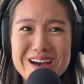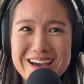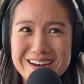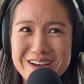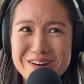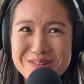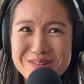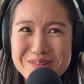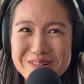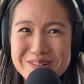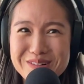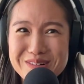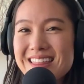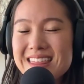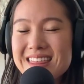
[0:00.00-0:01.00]
I know.
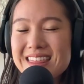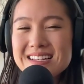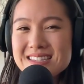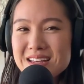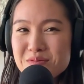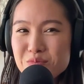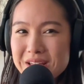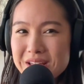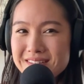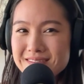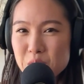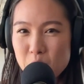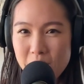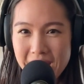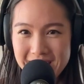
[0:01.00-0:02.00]
Things then went
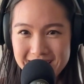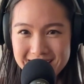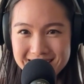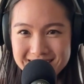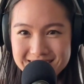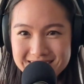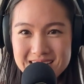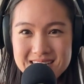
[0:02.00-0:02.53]
quiet